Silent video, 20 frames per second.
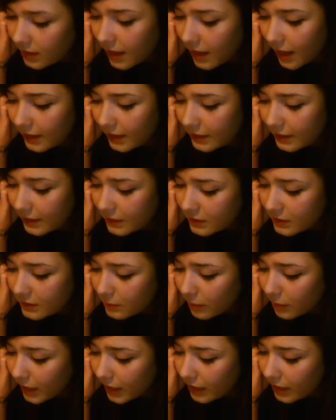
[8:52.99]
and he
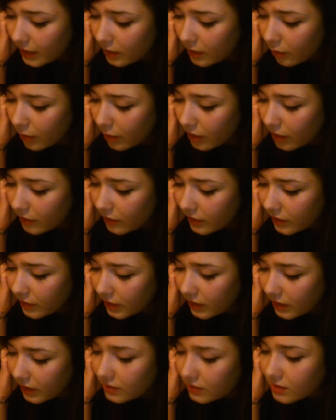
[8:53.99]
displayed the ring of
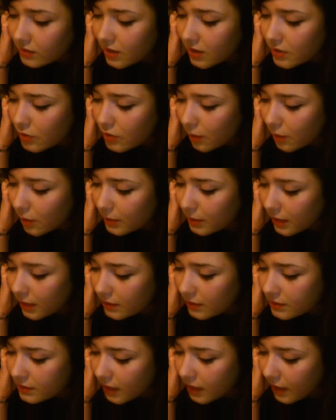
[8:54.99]
keys I had dropped
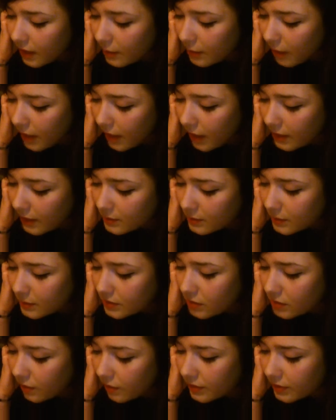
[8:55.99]
outside my
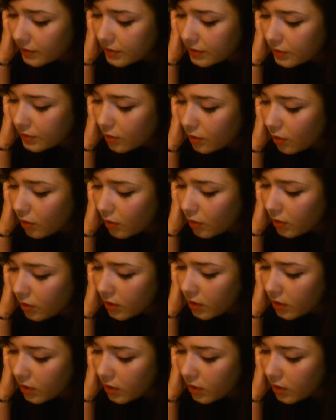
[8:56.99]
husband's office door,